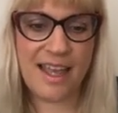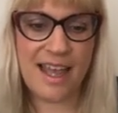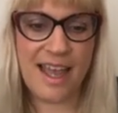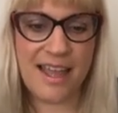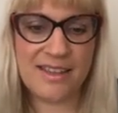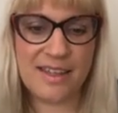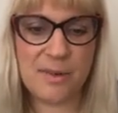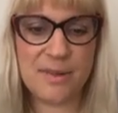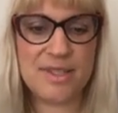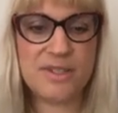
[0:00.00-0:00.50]

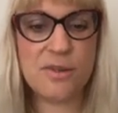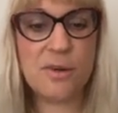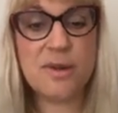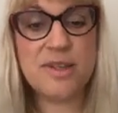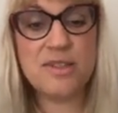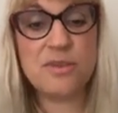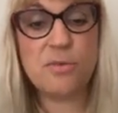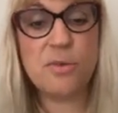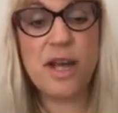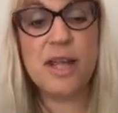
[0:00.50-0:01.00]
and there is no
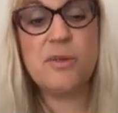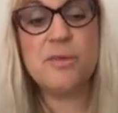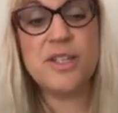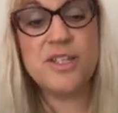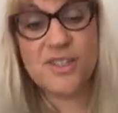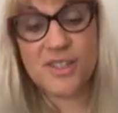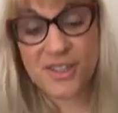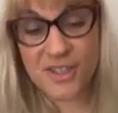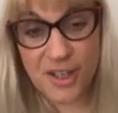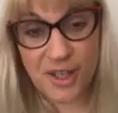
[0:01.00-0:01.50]
reason why we
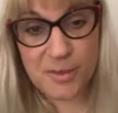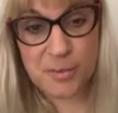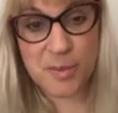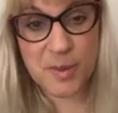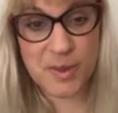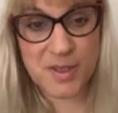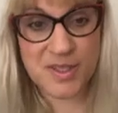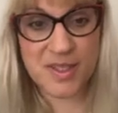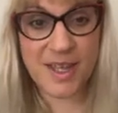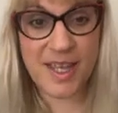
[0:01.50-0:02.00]
should not,
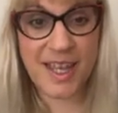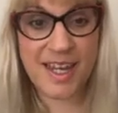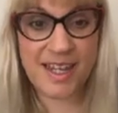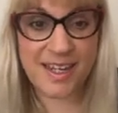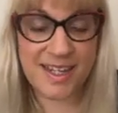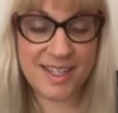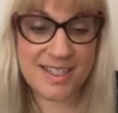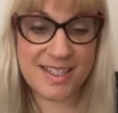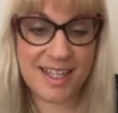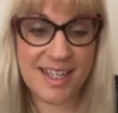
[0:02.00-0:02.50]
because again, it
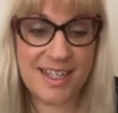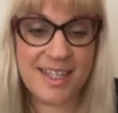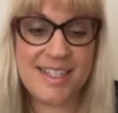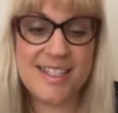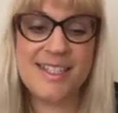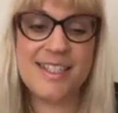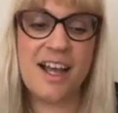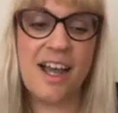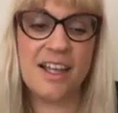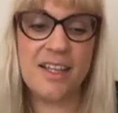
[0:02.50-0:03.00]
is
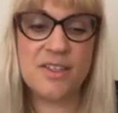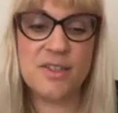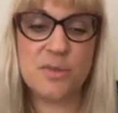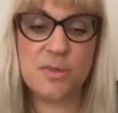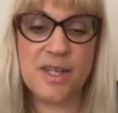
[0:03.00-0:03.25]
science,